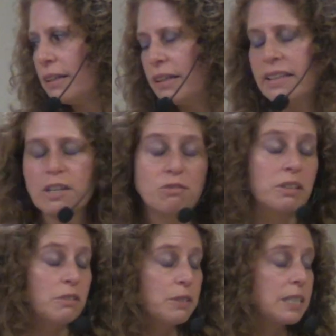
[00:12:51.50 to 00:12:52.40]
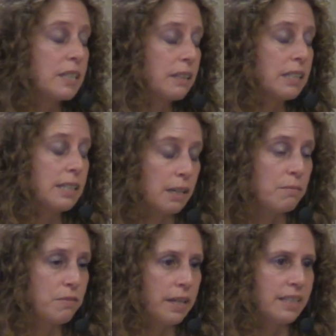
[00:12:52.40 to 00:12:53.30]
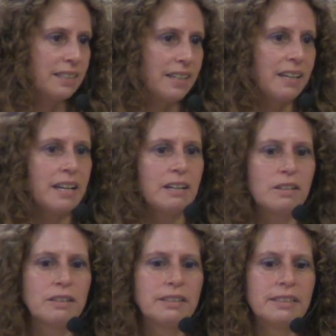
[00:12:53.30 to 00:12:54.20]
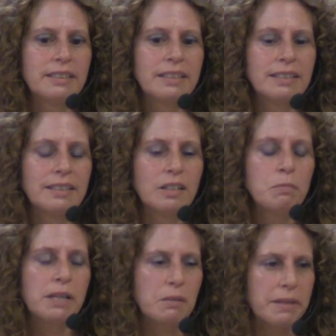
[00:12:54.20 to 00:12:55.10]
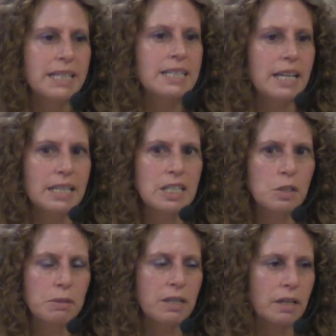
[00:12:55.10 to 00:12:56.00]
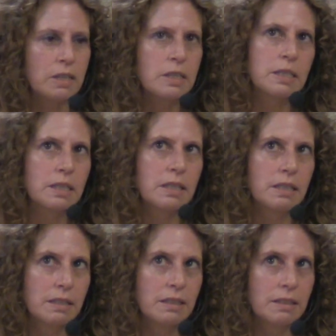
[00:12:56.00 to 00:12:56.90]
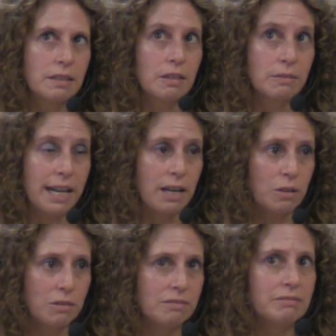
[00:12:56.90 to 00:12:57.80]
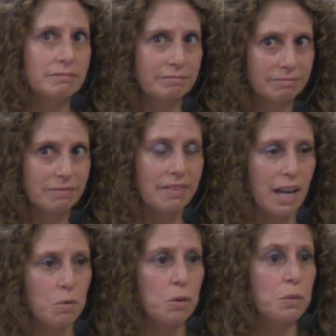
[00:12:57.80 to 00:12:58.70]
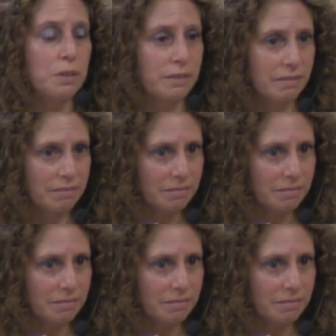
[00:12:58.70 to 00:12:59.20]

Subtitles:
And that's really recently that I'm finding that out. But it makes sense because of how that one would